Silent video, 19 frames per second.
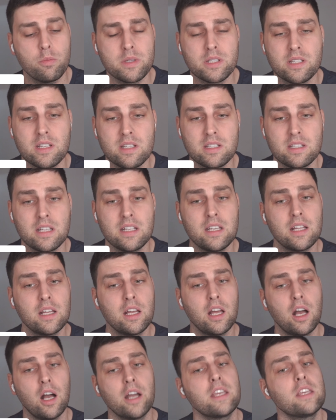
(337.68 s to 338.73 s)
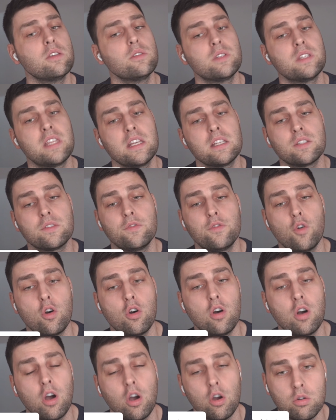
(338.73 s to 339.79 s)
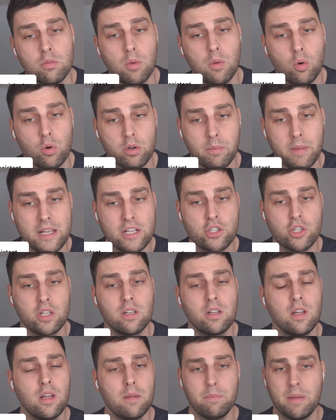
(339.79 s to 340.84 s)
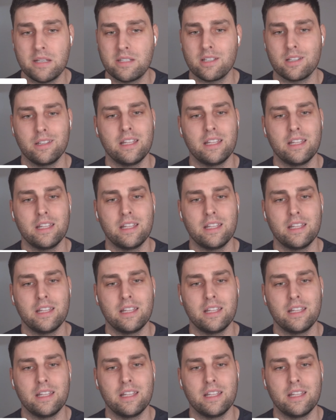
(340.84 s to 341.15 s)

Assistant. I use this for home automation. Basically